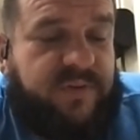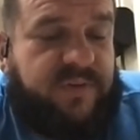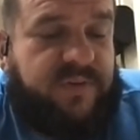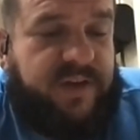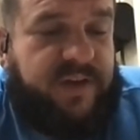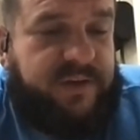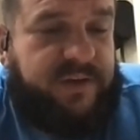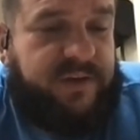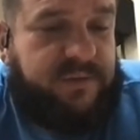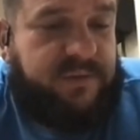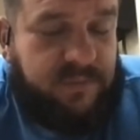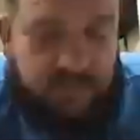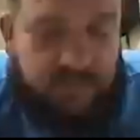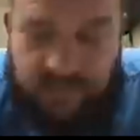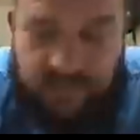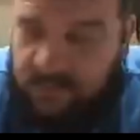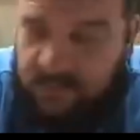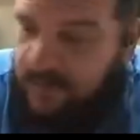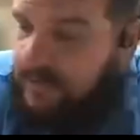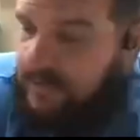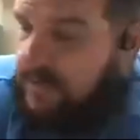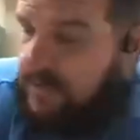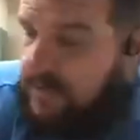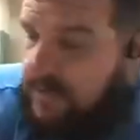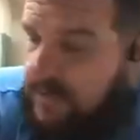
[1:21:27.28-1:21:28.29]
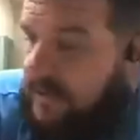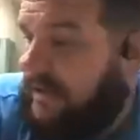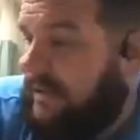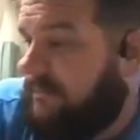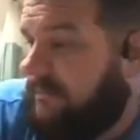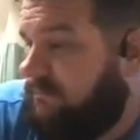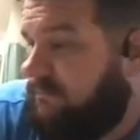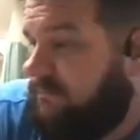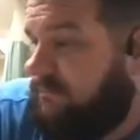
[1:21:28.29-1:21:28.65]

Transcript: So the final.